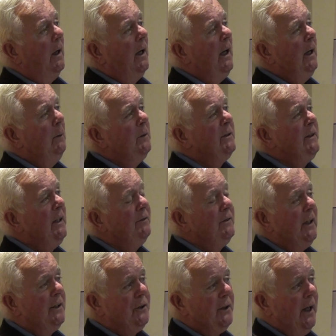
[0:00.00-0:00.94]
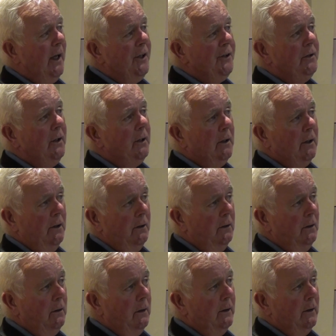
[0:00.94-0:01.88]
He received his education in
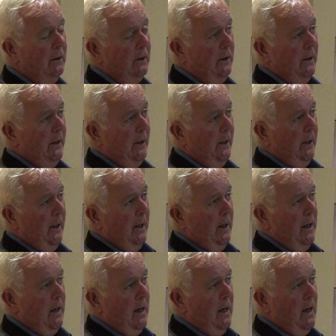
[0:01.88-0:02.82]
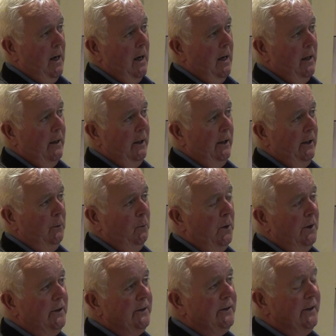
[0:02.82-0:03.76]
Dunall. He
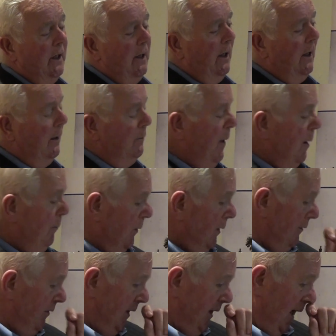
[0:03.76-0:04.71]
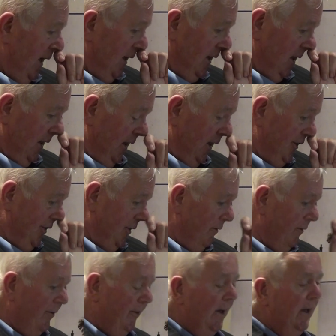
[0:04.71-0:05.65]
was a member of the Gaelic League, Sinn
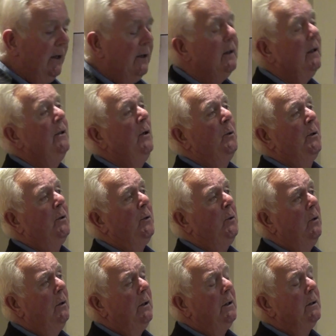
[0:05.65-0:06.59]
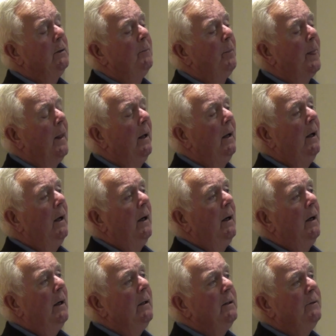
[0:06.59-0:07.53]
Féin, a noted hurler,
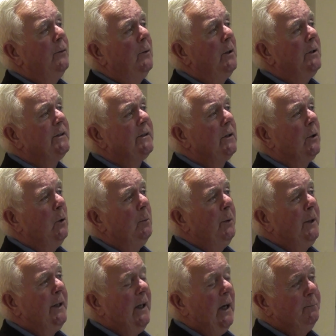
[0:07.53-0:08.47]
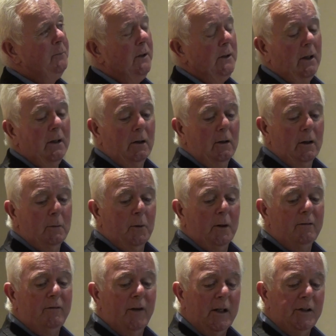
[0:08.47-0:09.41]
and the first company captain in Dunall. But
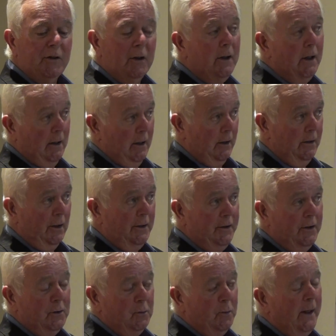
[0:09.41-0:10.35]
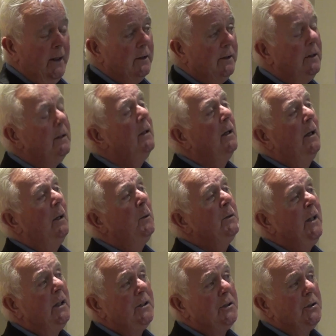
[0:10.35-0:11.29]
eventually, in 1920, he
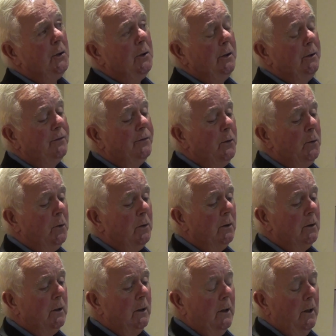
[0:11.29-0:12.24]
was aged 34.